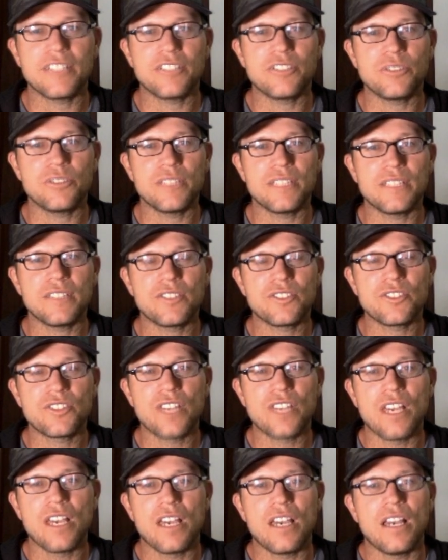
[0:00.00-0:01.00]
do
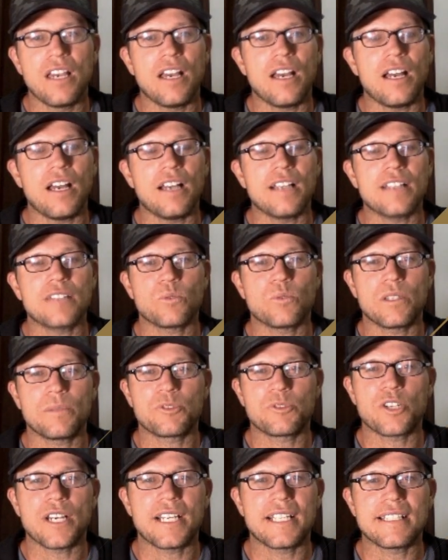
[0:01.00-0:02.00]
this is what
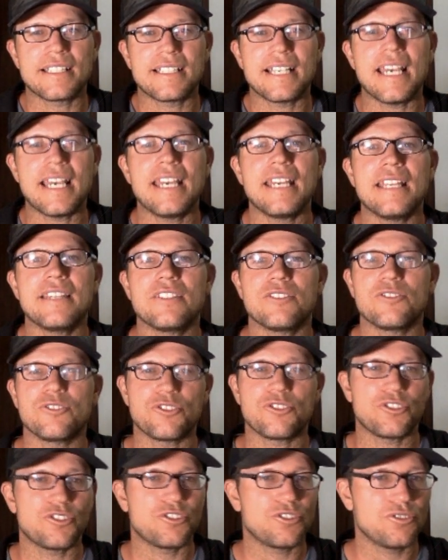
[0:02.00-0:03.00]
I'm trying to say.
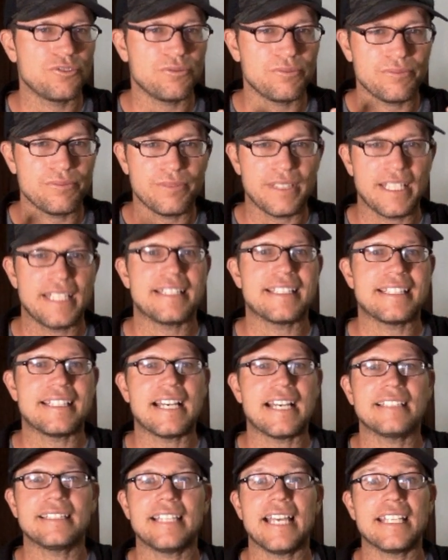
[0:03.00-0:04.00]
It's
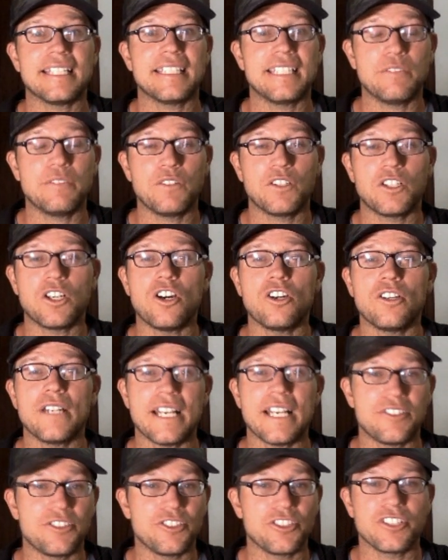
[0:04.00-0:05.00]
not that difficult,
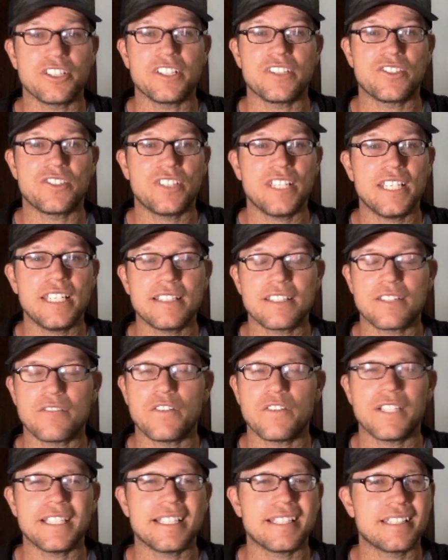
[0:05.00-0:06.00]
as you're going to see. It's a
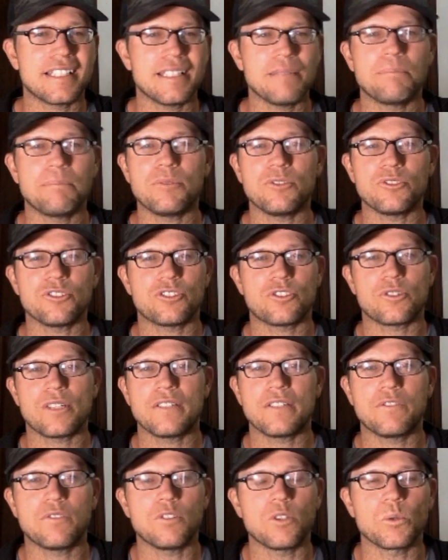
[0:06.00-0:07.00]
very simple,
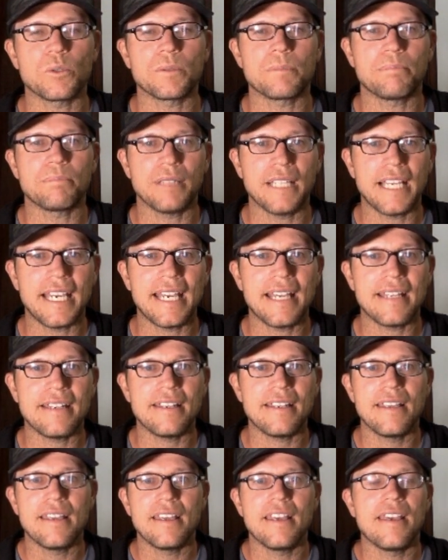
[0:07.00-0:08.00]
straightforward plan.
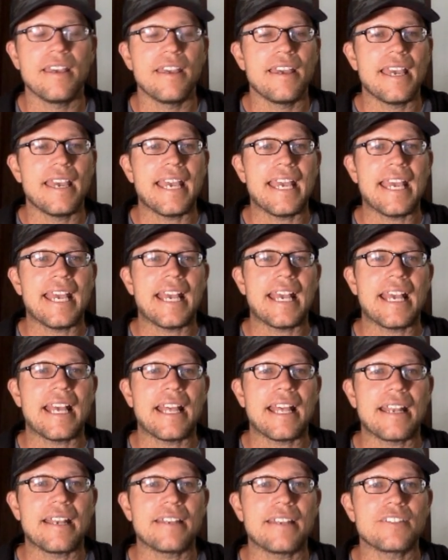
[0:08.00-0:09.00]

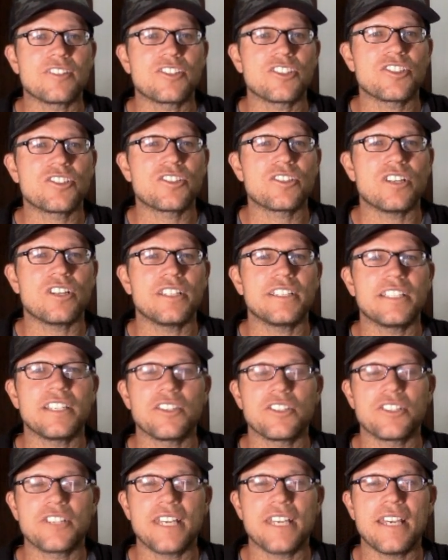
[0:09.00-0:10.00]
And just on the
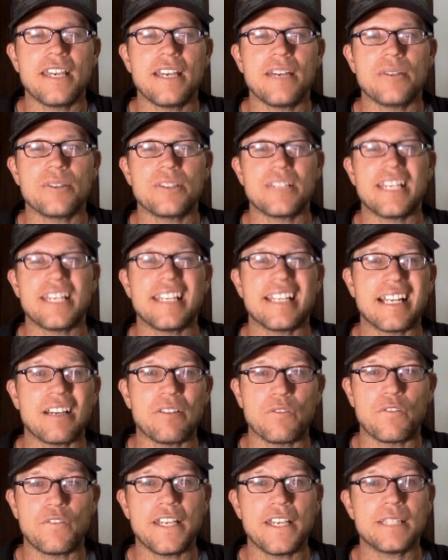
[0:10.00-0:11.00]
other day, I was hanging
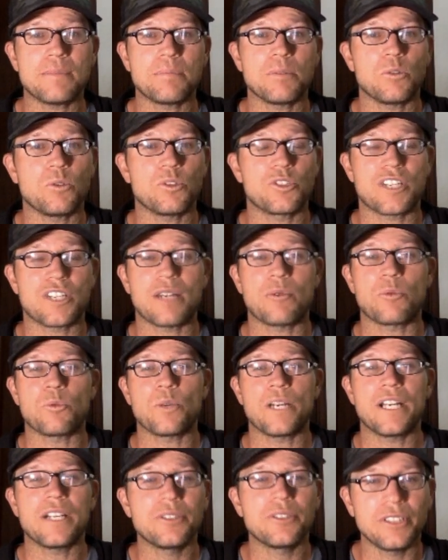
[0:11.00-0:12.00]
out on Facebook, which I
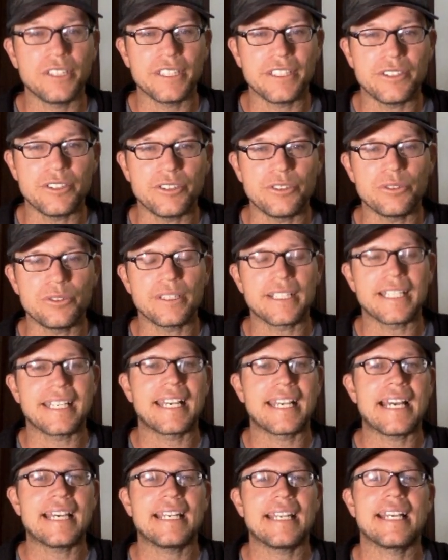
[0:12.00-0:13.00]
rarely do,
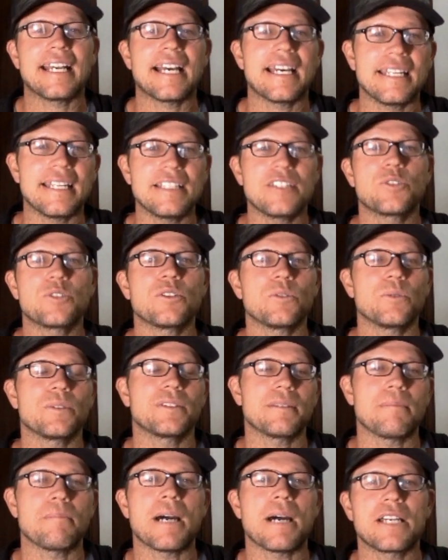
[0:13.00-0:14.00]
and kind of got into it
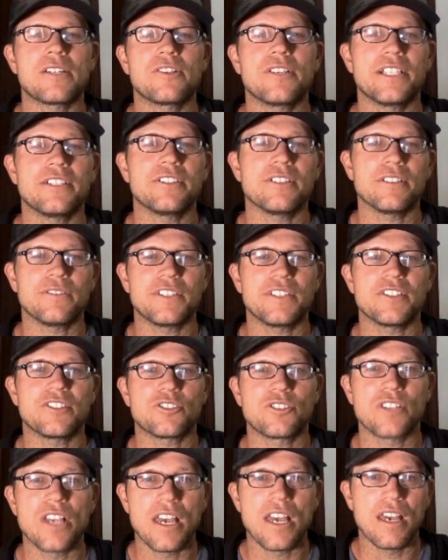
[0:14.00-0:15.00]
with the moderator of
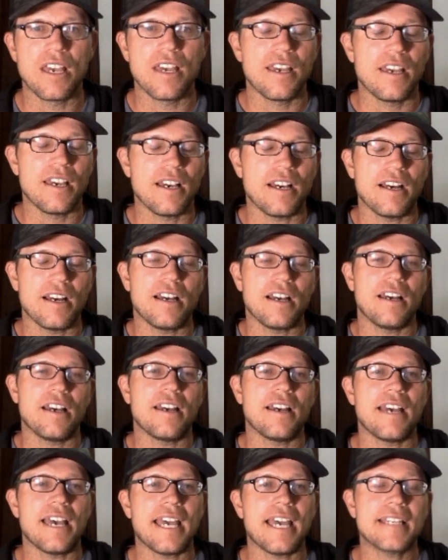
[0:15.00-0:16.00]
this
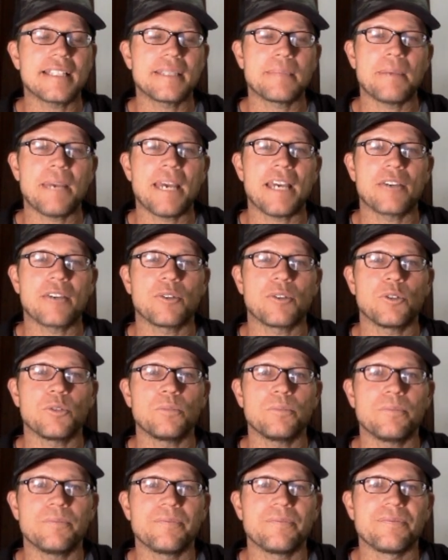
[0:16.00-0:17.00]
expat
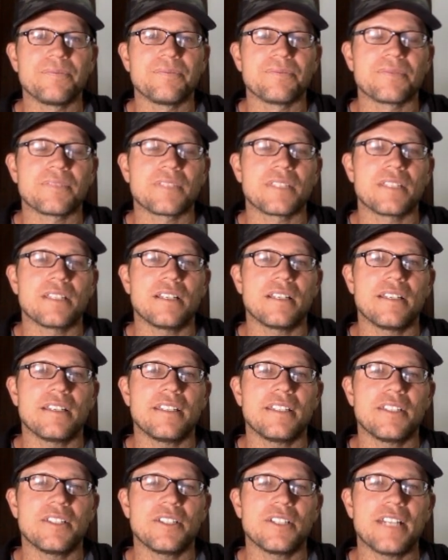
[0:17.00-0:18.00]
group
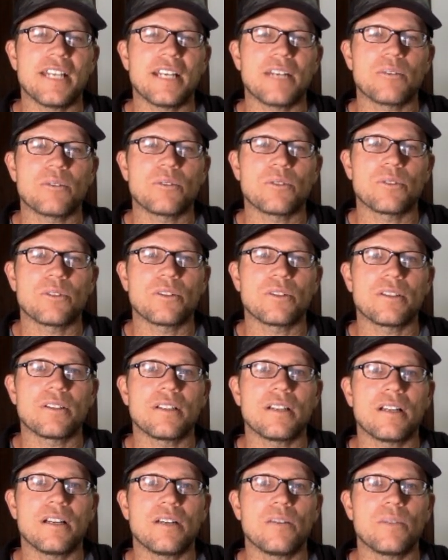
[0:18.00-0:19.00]
here in Ecuador
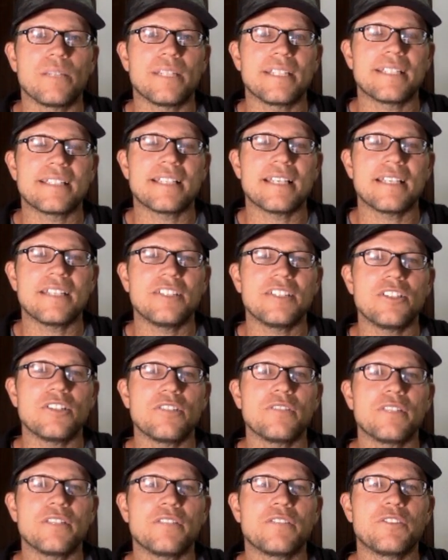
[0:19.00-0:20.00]
when he said, you
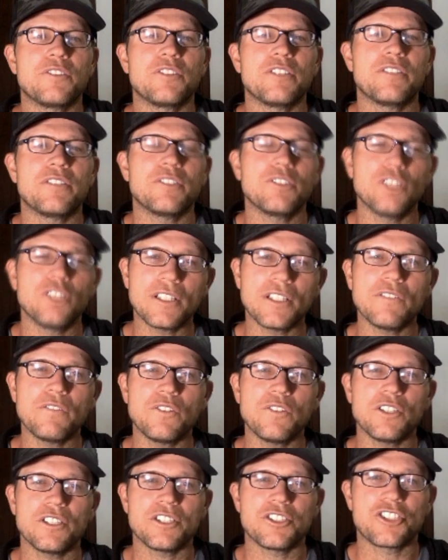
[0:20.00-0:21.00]
know, if you're looking
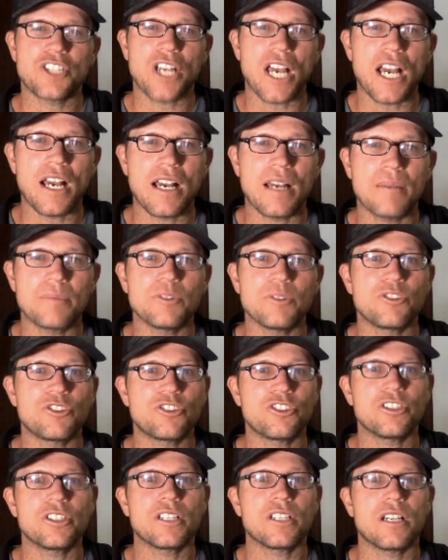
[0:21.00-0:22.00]
for a job, you
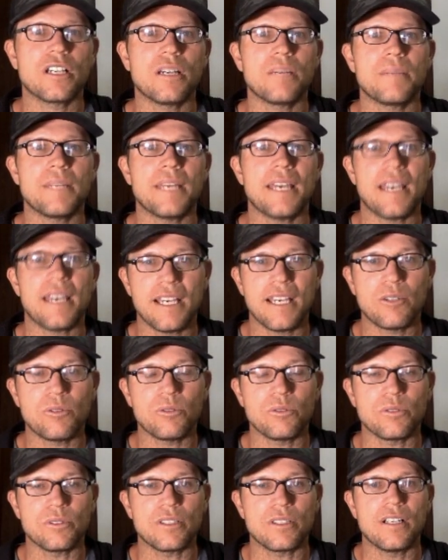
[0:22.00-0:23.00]
shouldn't come to
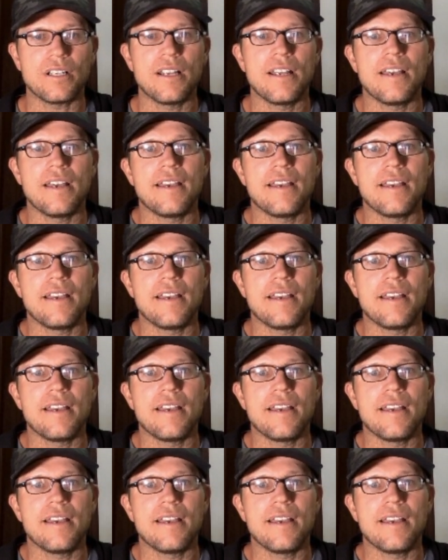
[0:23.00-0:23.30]
Ecuador.